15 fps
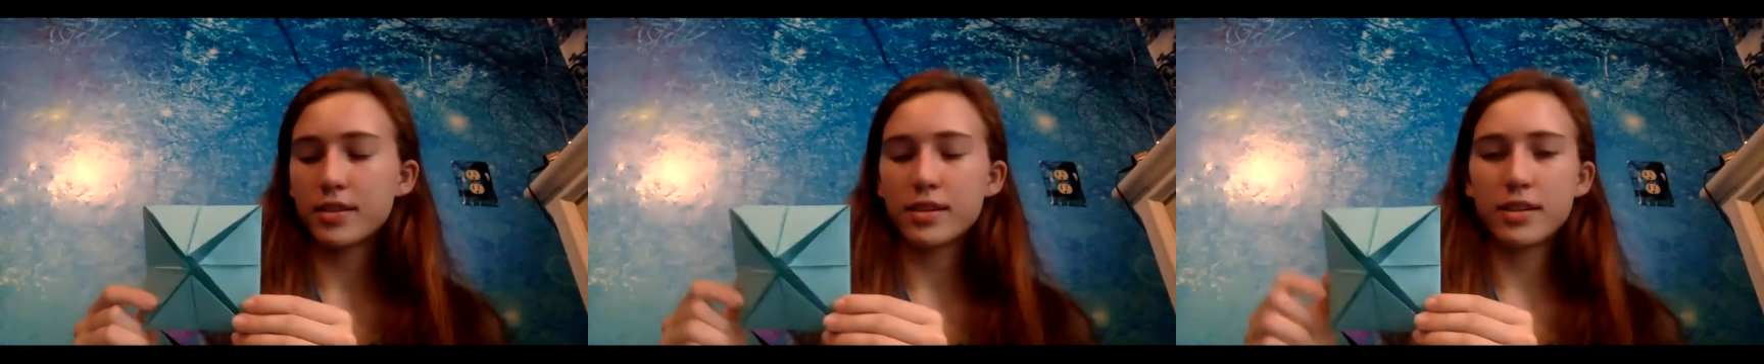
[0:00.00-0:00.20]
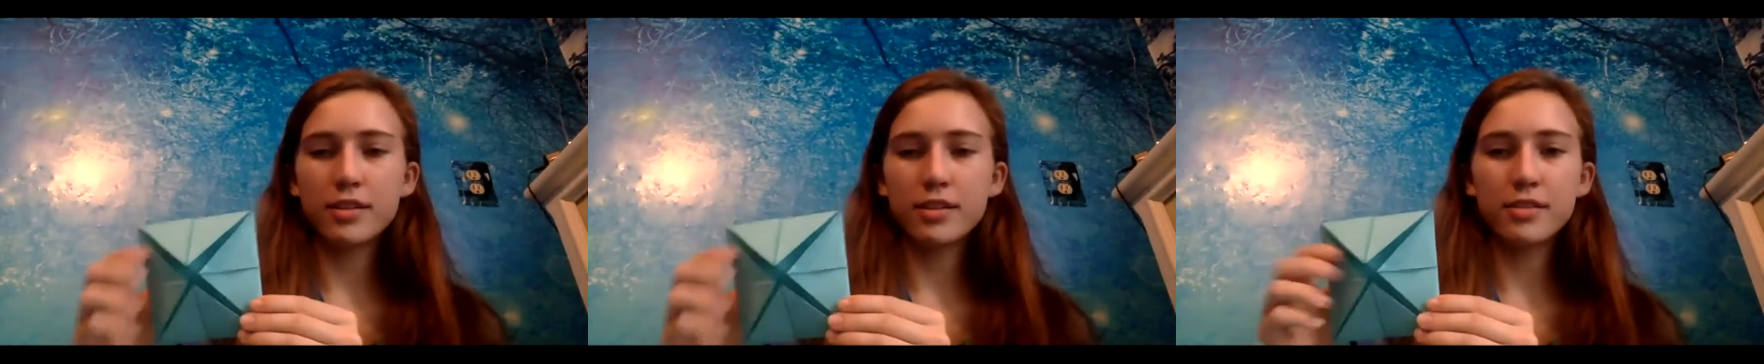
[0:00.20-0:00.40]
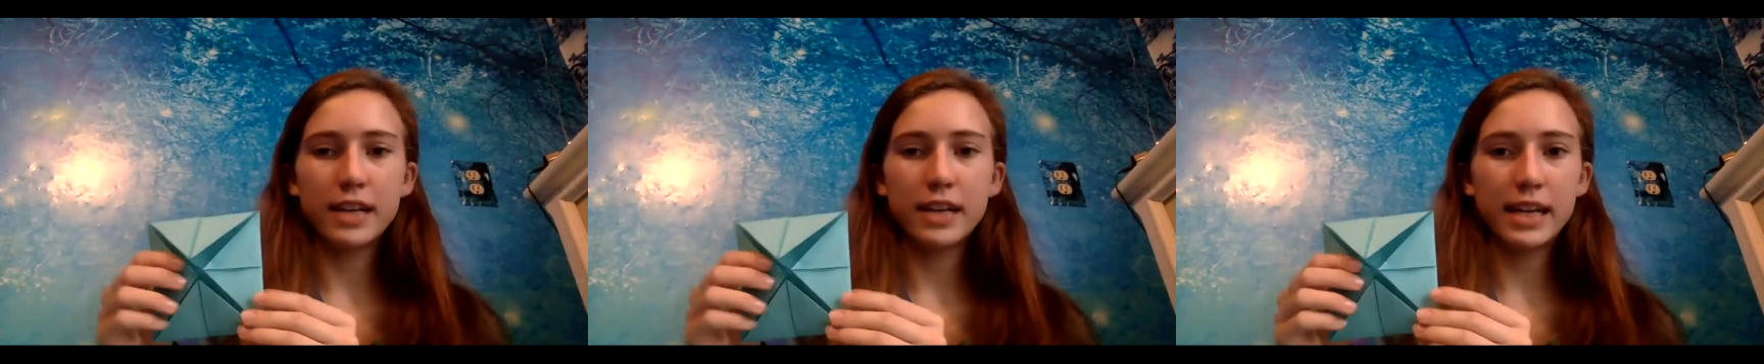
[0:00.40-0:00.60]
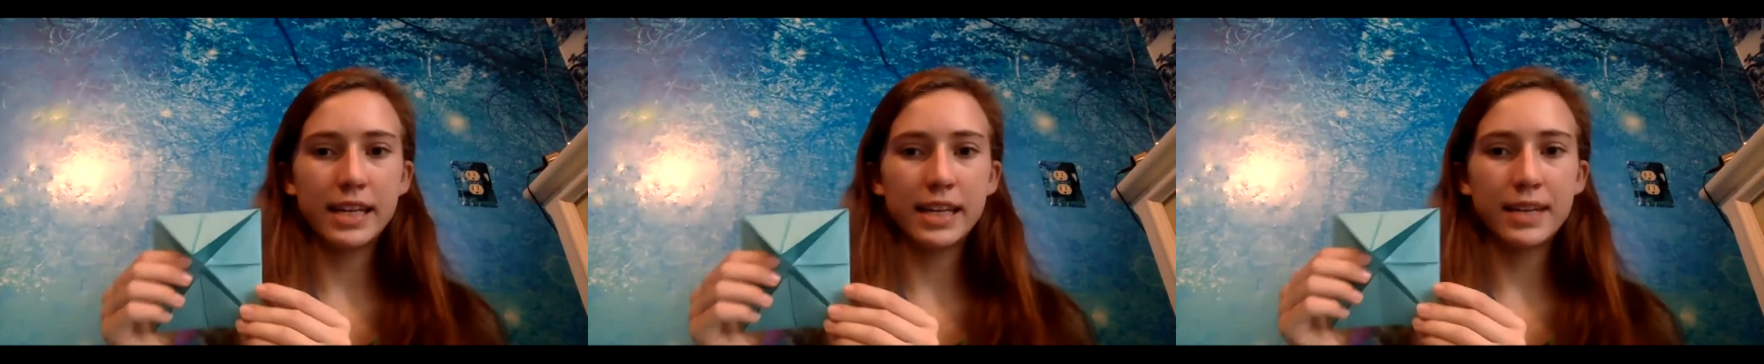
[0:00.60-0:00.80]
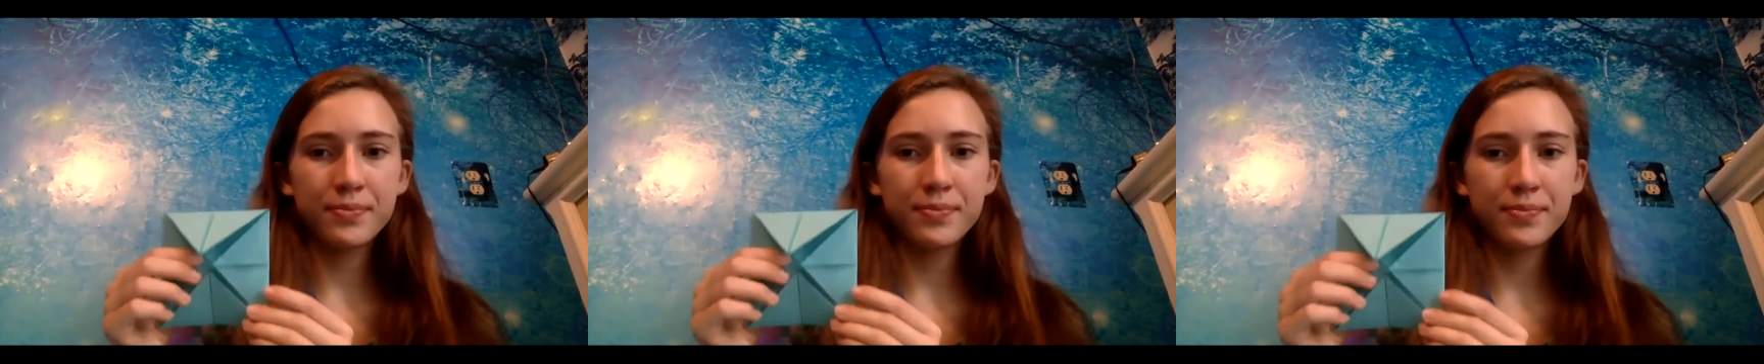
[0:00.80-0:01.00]

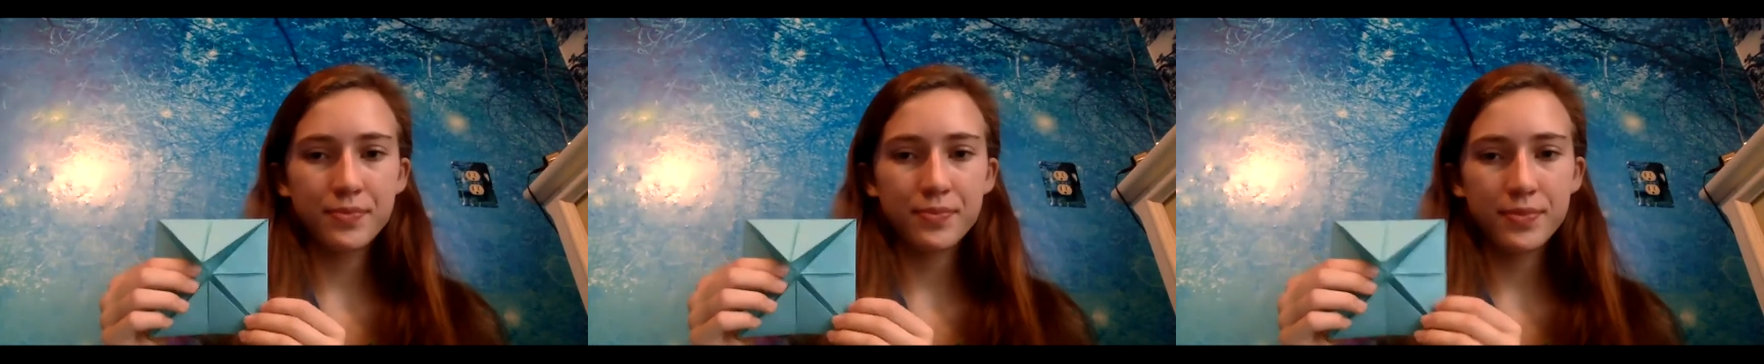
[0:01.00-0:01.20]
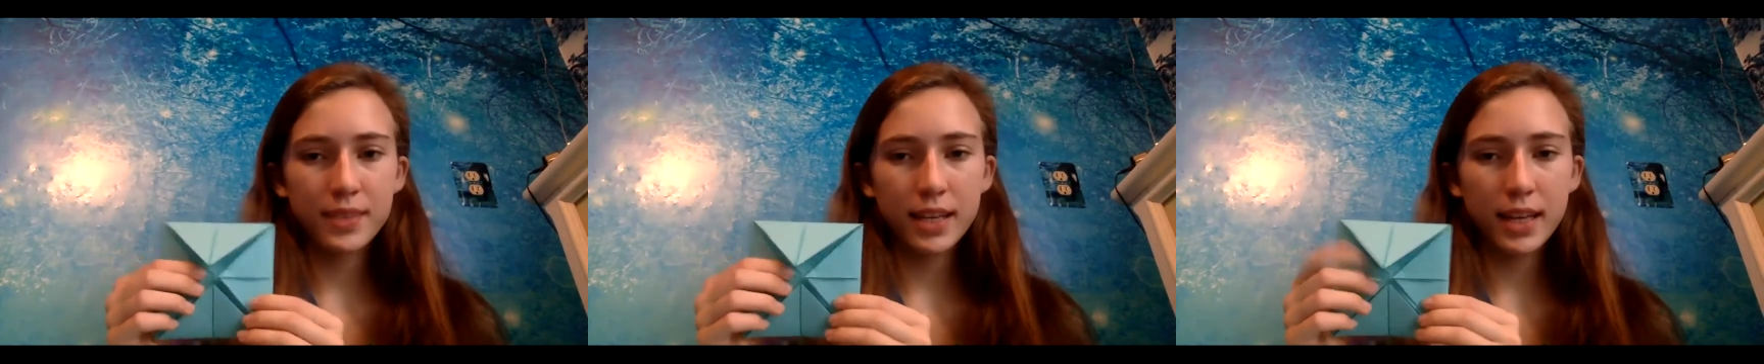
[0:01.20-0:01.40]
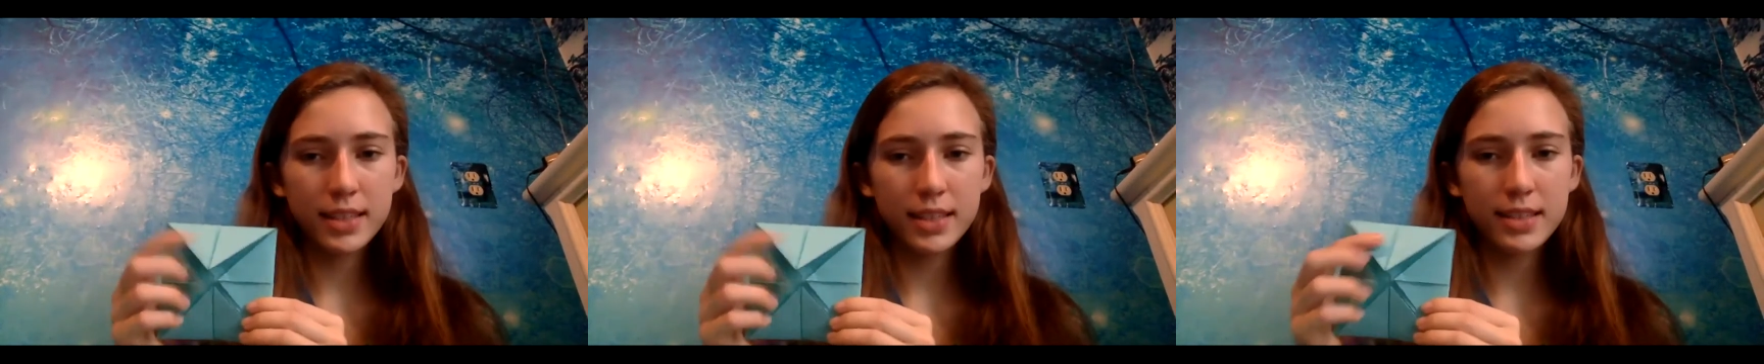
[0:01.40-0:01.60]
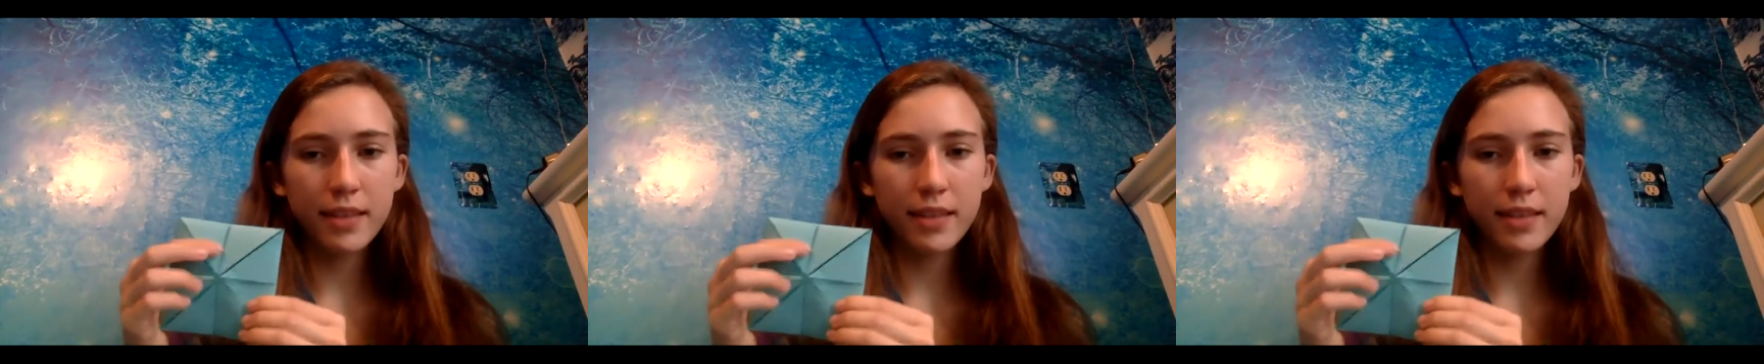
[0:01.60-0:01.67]
Alrighty. Is